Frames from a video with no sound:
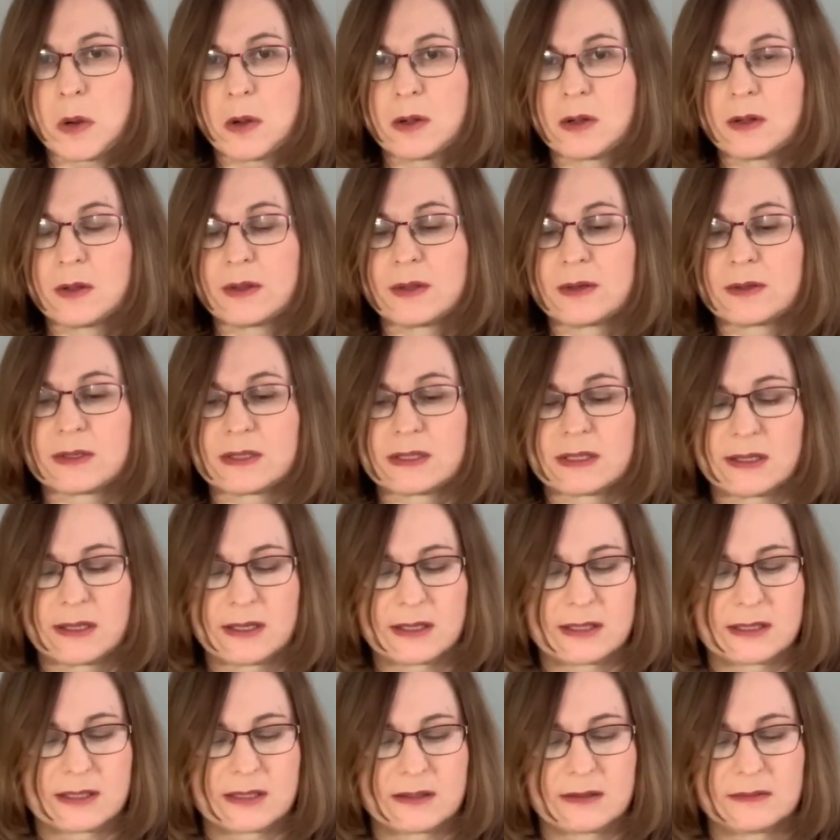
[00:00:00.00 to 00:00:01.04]
There is like
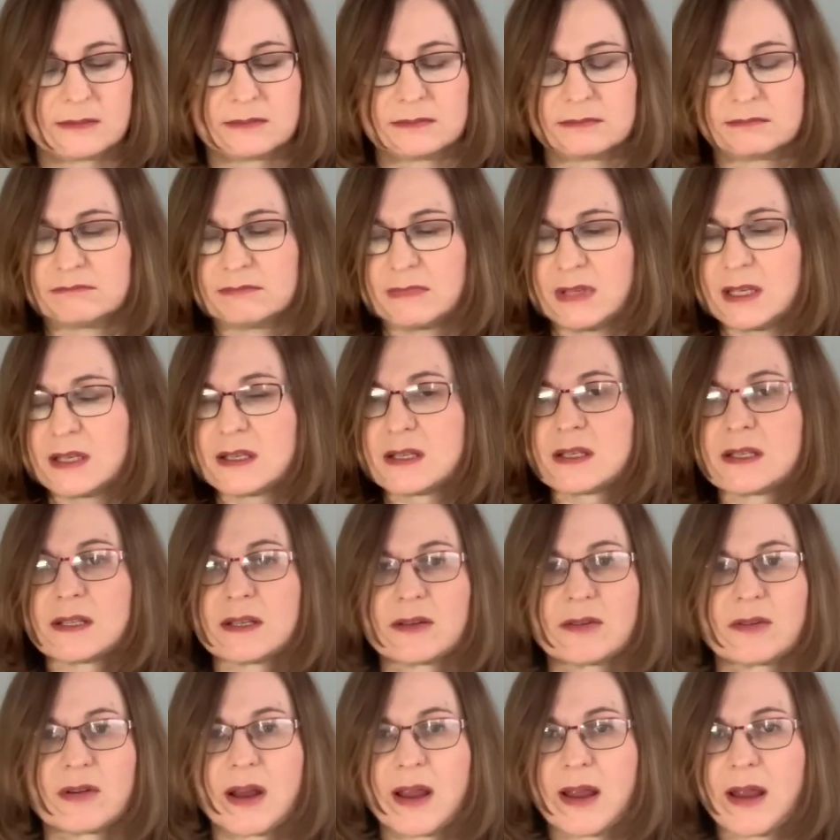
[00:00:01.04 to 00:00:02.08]
some
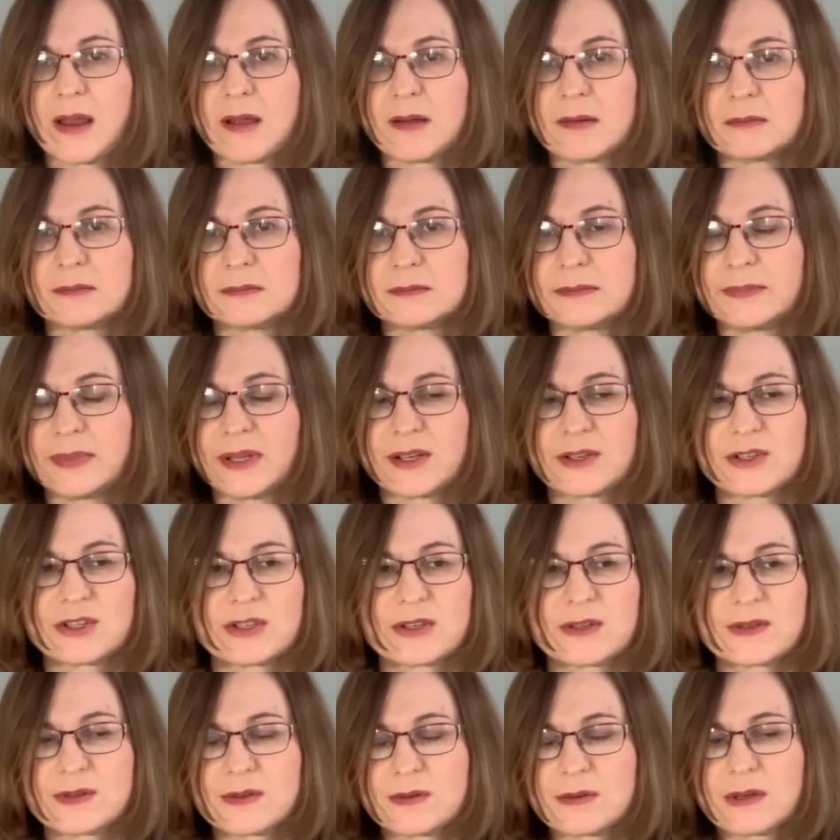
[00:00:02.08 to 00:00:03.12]
Instagram
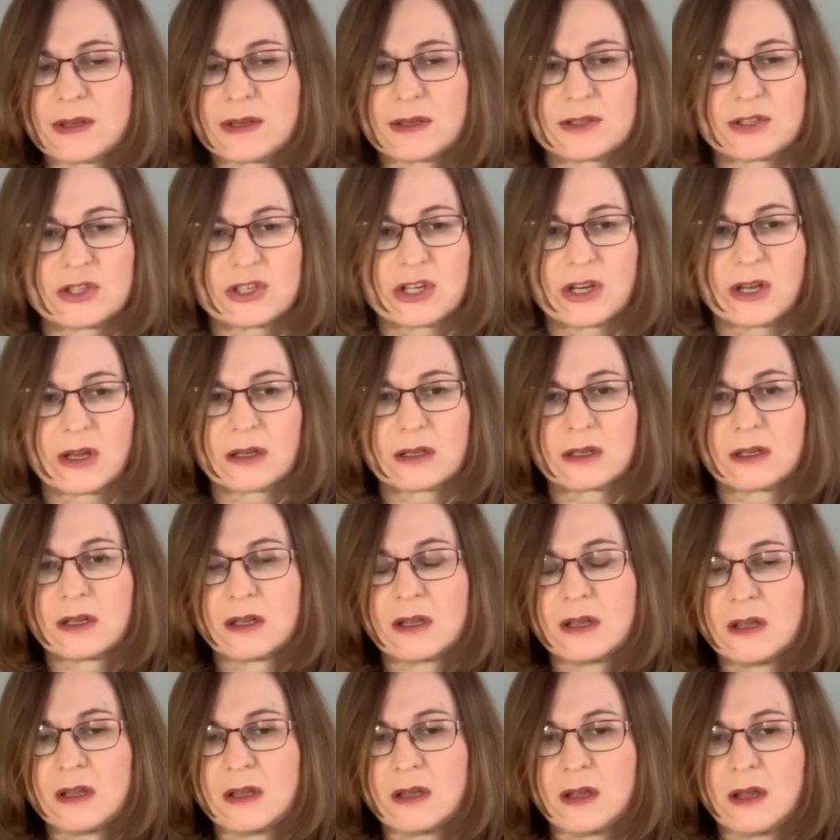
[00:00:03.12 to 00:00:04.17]
pictures you can check.
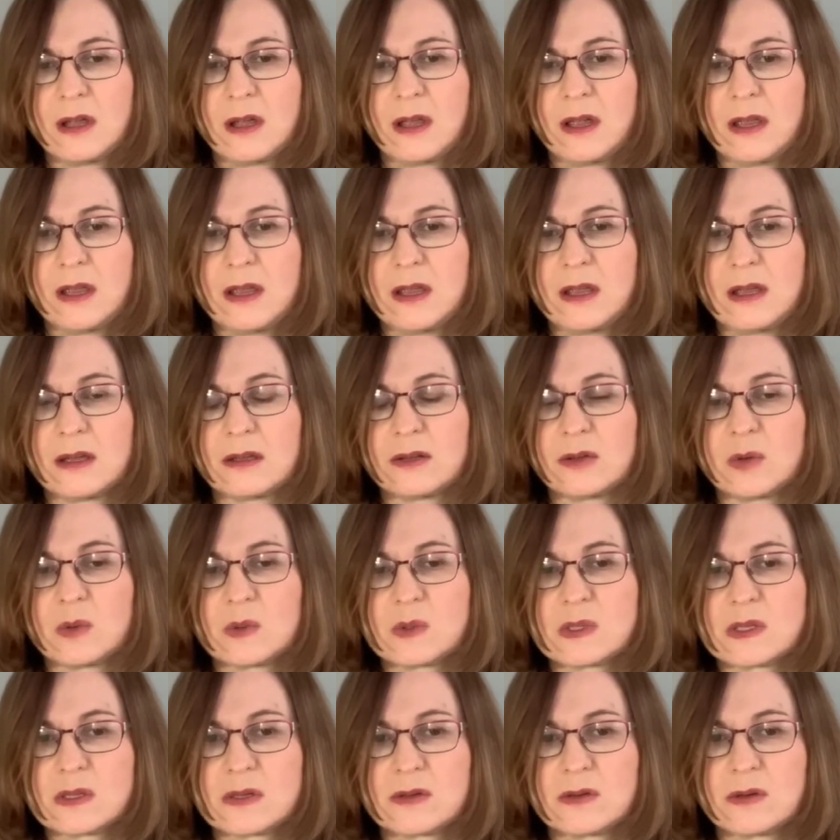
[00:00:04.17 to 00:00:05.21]
And
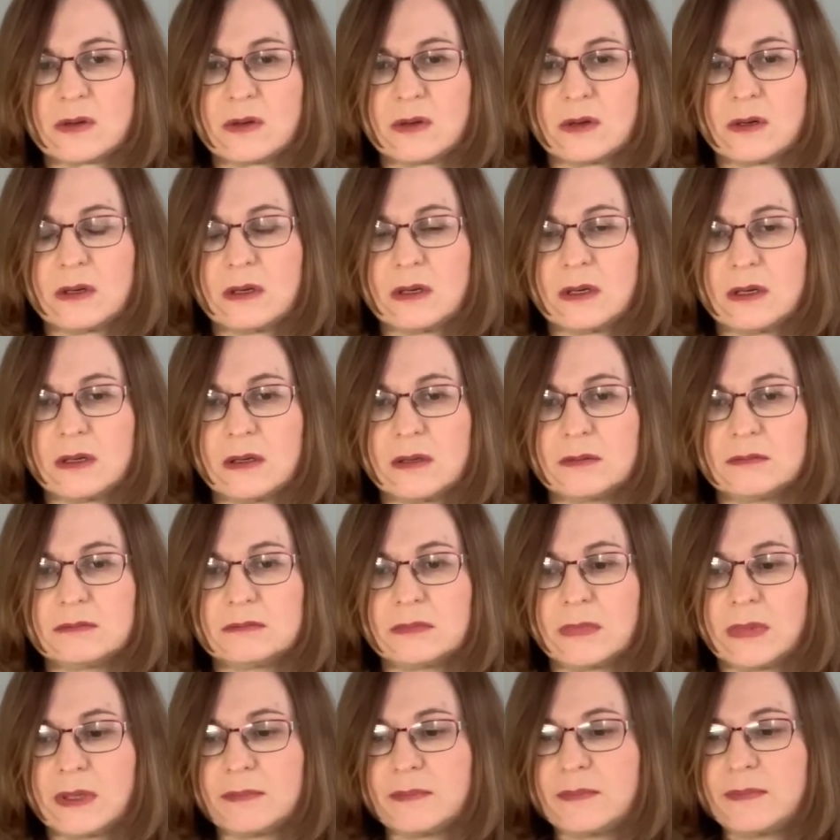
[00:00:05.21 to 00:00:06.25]
also
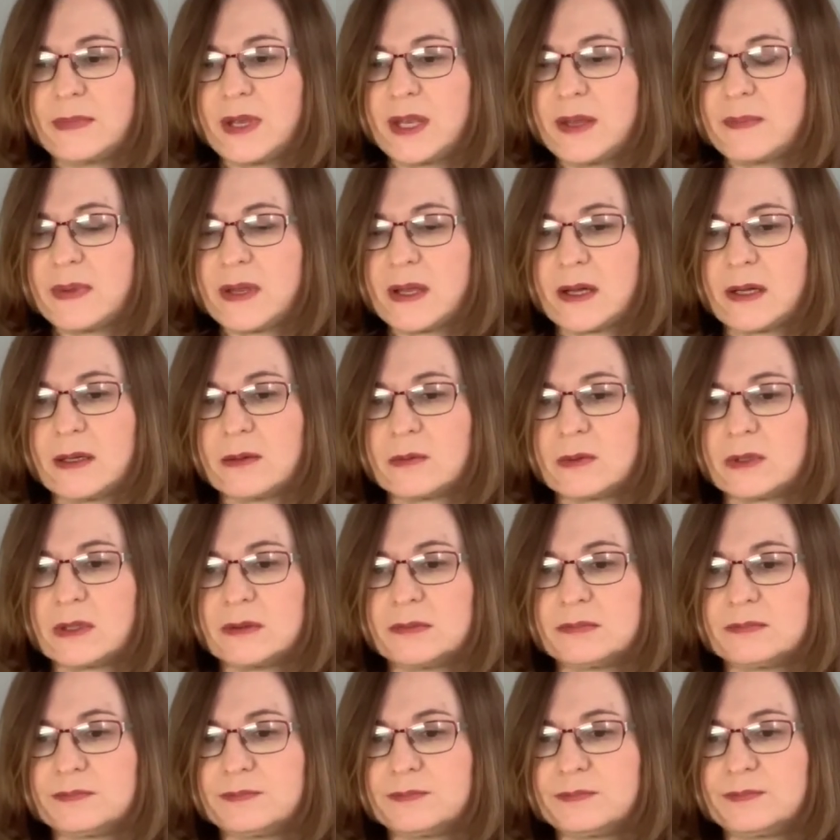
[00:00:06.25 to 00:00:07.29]
maybe I will
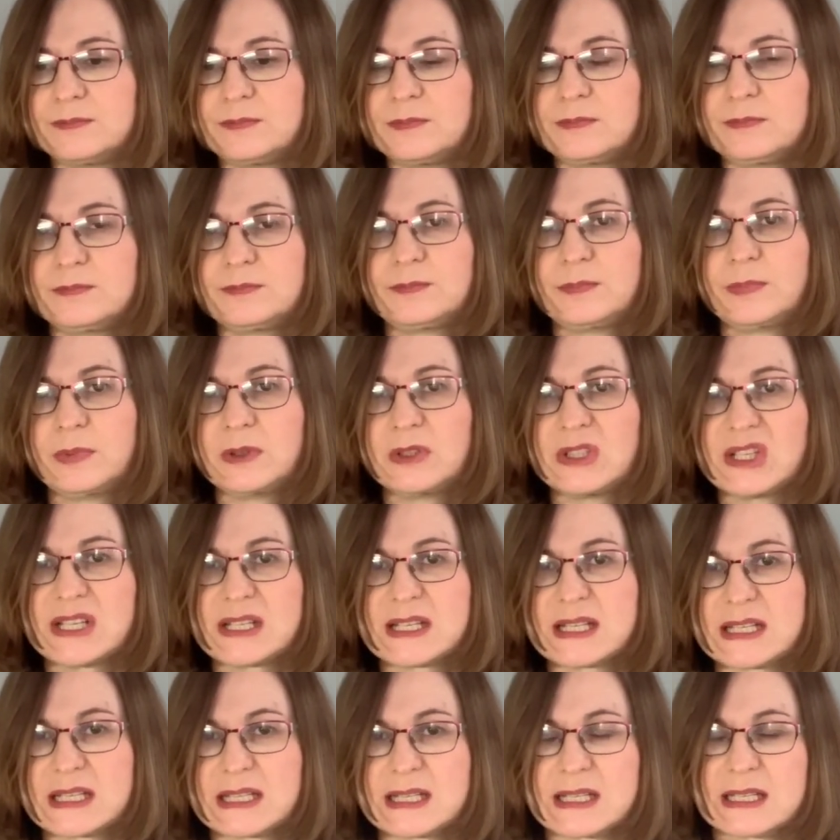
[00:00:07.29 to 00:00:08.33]
list
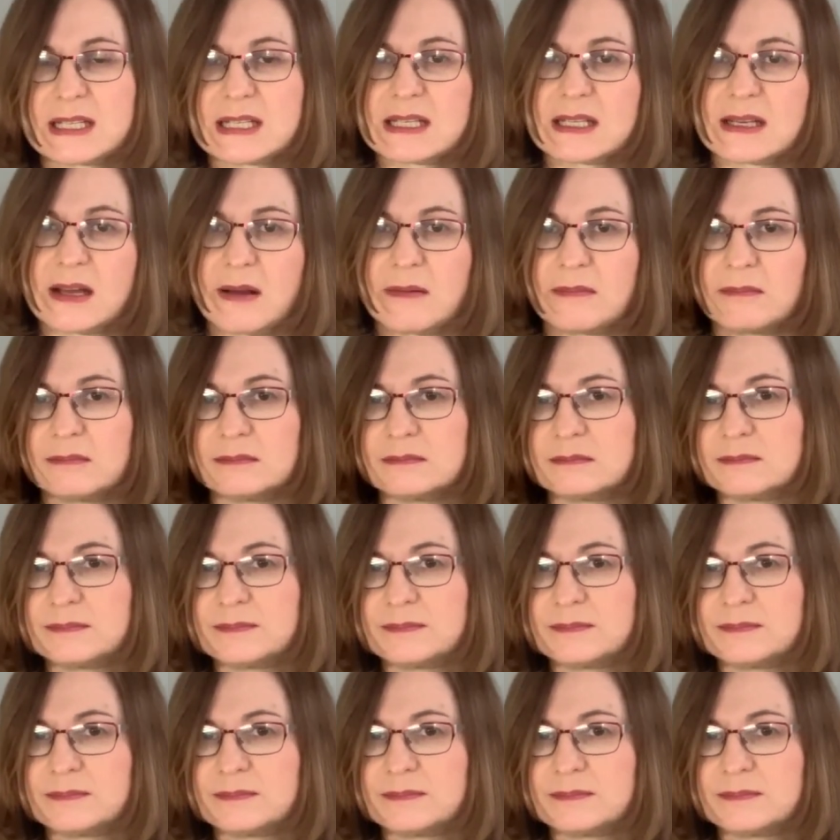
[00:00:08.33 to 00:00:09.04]
some